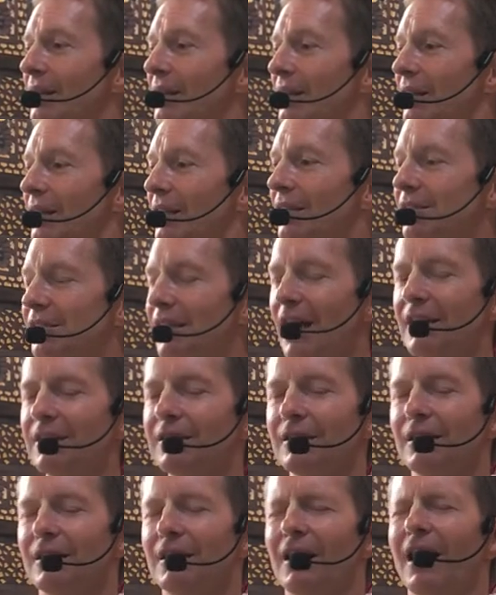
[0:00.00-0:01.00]
He said,
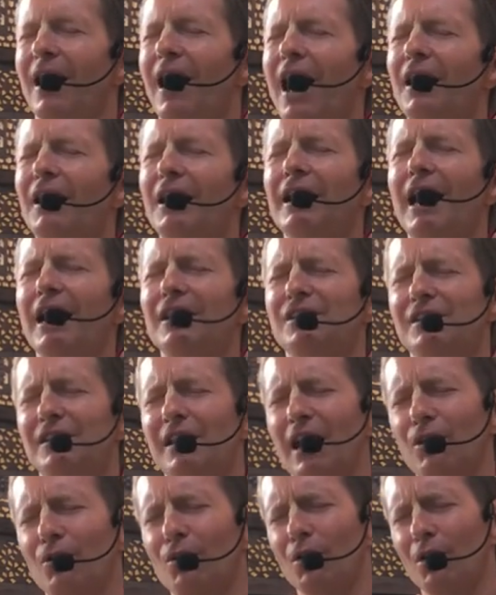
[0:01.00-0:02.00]
Haridas
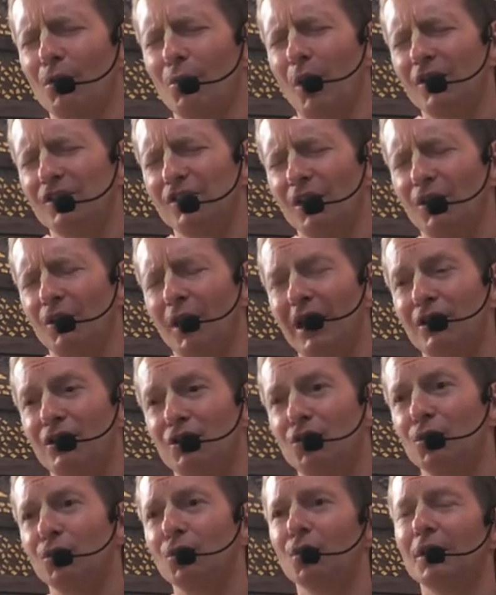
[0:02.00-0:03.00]
Thakur was a great
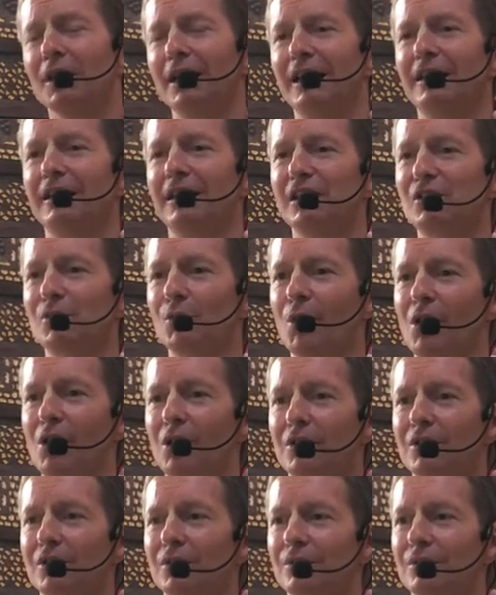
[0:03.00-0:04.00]
jewel in this world.